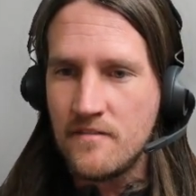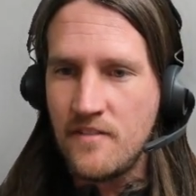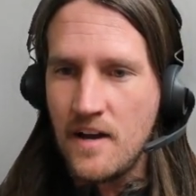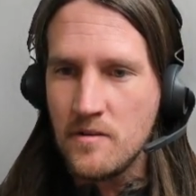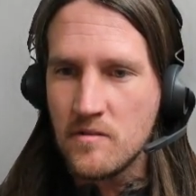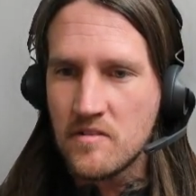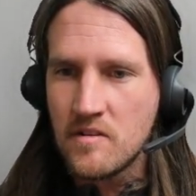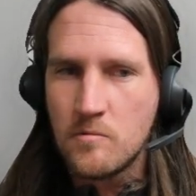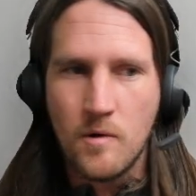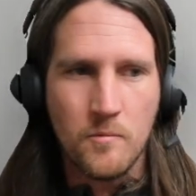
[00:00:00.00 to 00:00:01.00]
values,
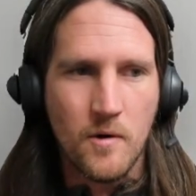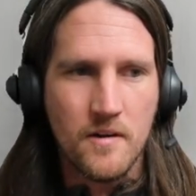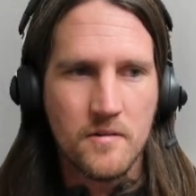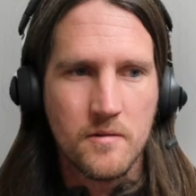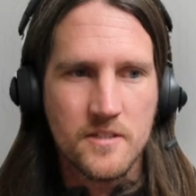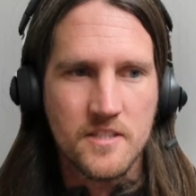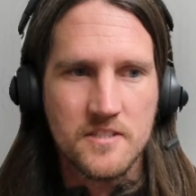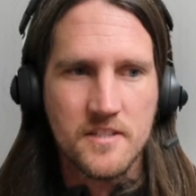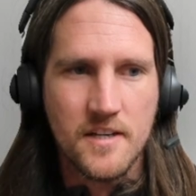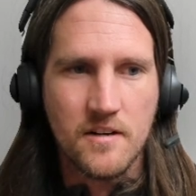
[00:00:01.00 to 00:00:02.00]
1, 1, which I
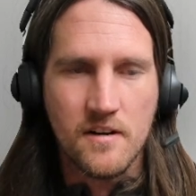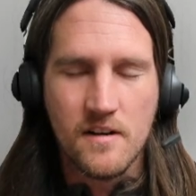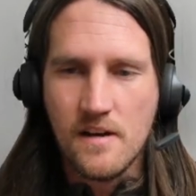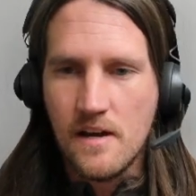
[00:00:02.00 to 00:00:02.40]
see here.